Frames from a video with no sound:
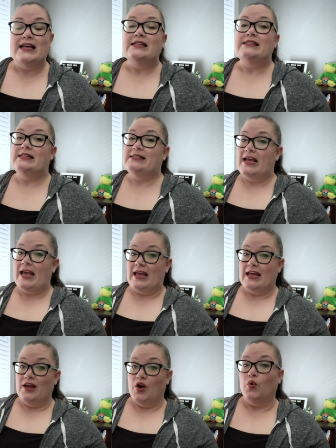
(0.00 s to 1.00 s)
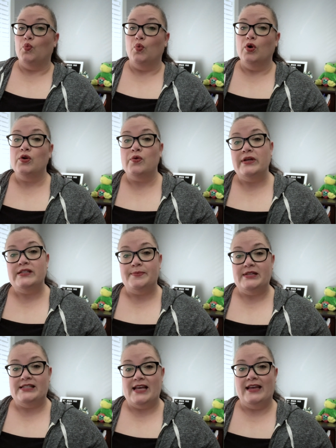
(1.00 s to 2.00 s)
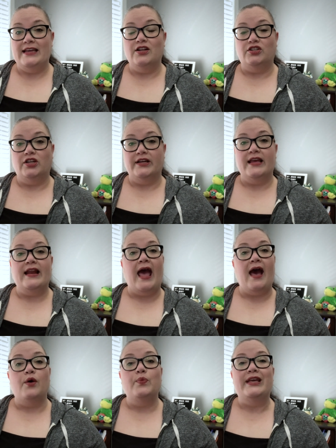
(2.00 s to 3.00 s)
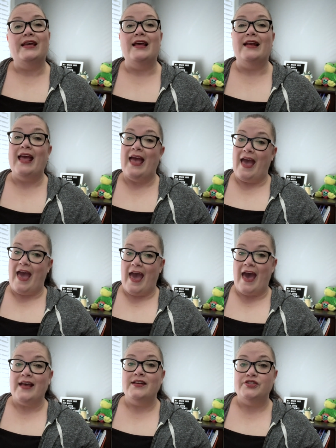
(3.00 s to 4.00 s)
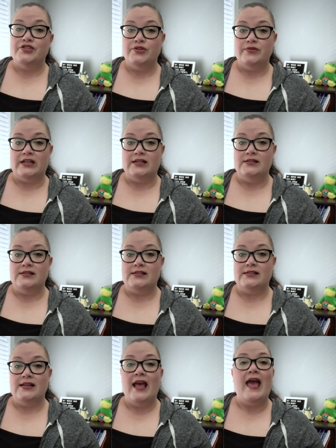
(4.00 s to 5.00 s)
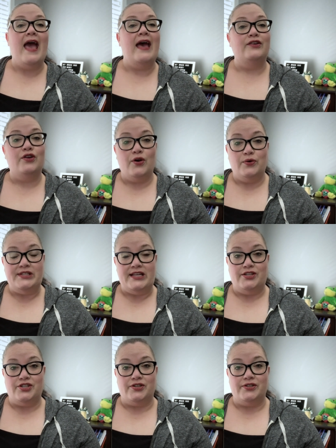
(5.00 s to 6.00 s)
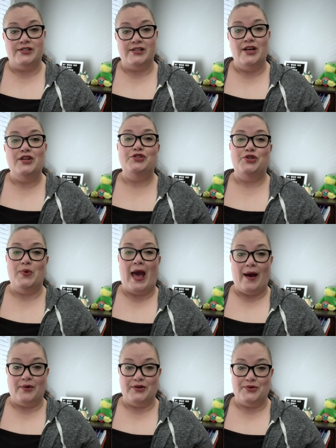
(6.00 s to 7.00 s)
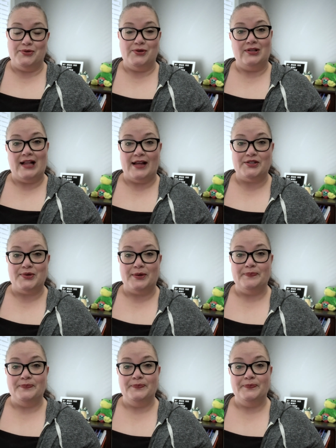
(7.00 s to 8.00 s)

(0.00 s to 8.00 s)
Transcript: Today, we're going to be taking a look at how we can add students and co-teachers to our Google Classroom.